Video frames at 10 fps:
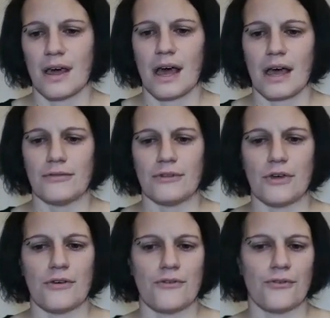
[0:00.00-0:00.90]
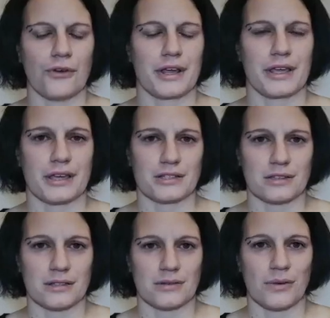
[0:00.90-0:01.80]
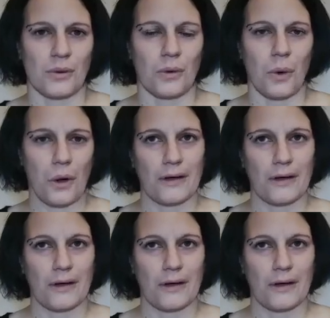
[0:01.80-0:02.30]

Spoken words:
and fornication, or